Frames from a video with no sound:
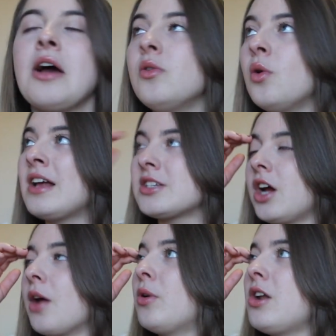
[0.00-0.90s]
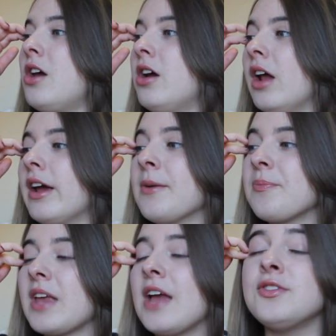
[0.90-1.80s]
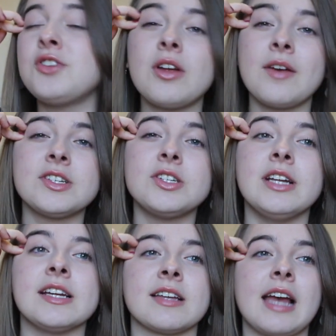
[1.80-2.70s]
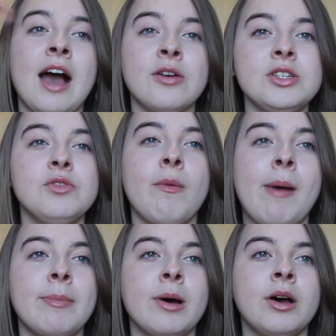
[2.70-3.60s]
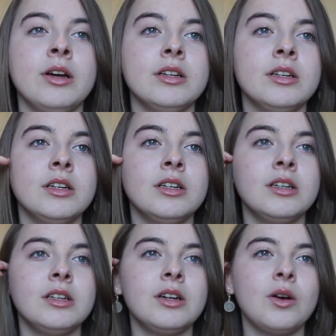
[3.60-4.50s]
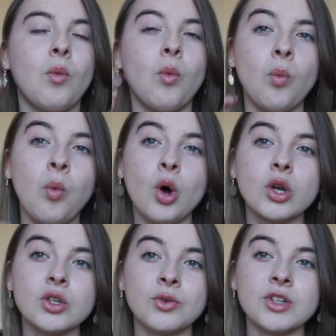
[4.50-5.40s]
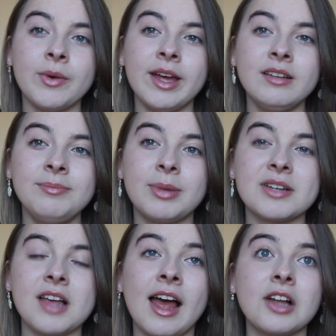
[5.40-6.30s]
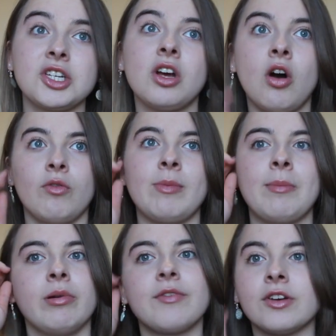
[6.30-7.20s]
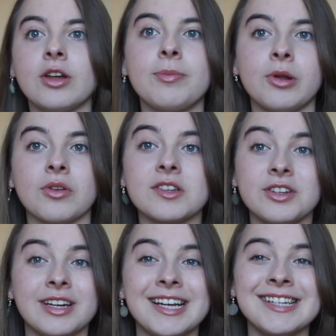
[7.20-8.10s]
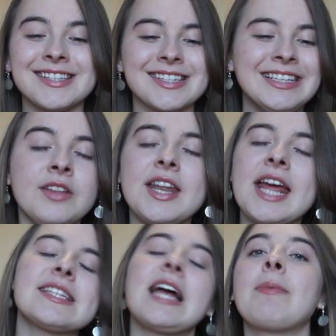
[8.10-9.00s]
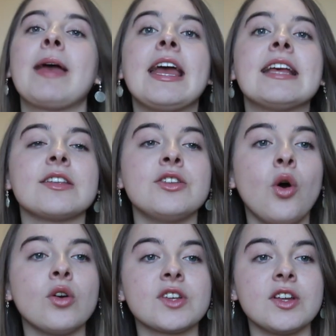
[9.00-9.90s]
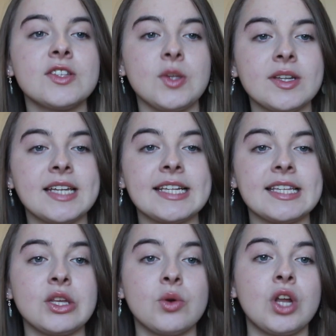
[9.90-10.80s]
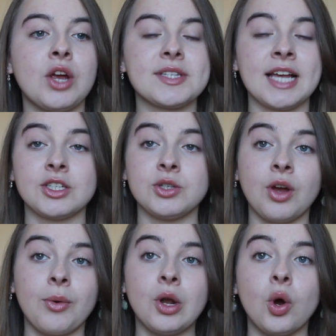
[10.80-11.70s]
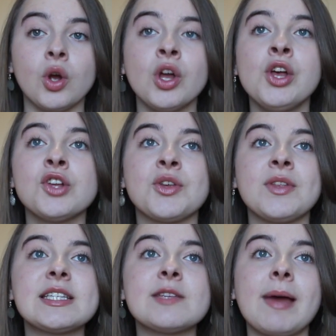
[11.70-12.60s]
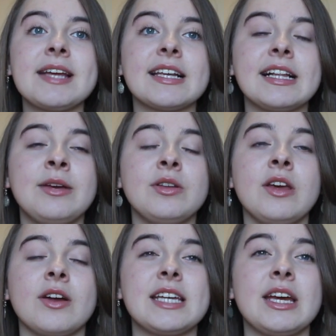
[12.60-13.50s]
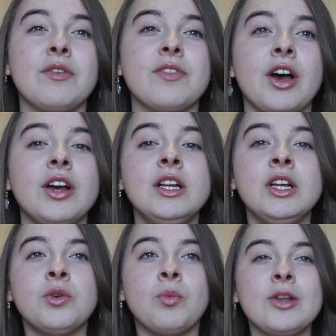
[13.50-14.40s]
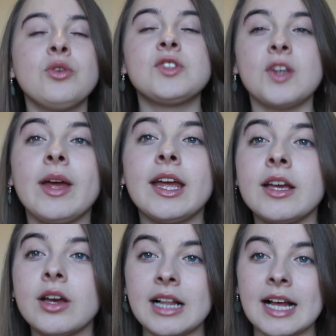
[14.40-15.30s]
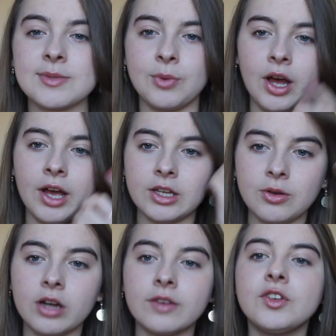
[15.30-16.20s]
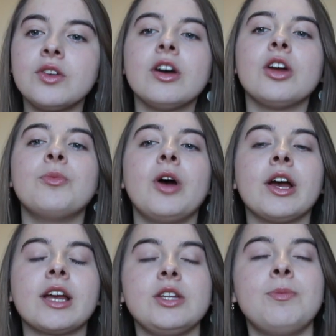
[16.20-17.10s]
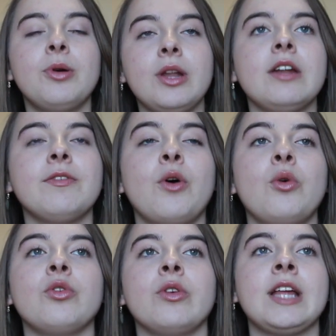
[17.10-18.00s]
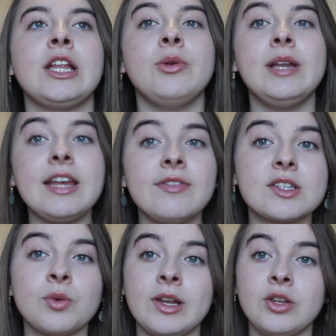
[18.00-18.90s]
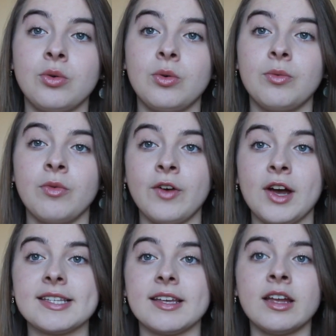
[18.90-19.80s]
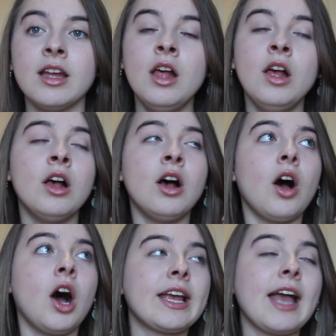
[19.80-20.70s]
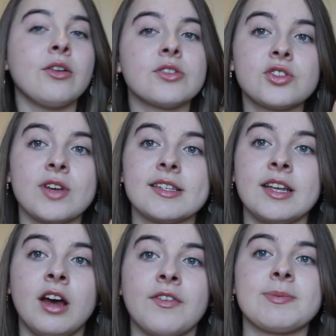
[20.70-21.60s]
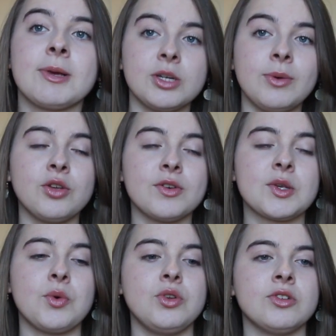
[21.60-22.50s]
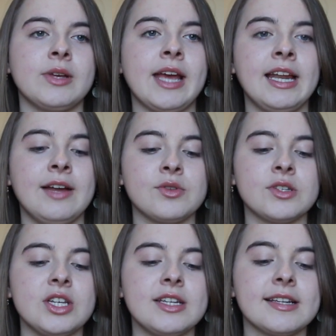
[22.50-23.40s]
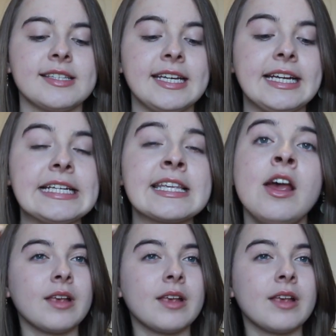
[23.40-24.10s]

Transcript: oh actually I want to know, like if you don't have a to-do list, like how do you remember what you're doing? Because I actually can't remember if I don't put it on a to-do list. The next habit is not consolidating your notes as you go along. So this is basically the idea of that when you're doing classwork, you kind of do the homework and you put it in a folder and then you leave it to when you're revising. I cannot stress enough, especially when you're at school and you're doing A-levels and GCSEs,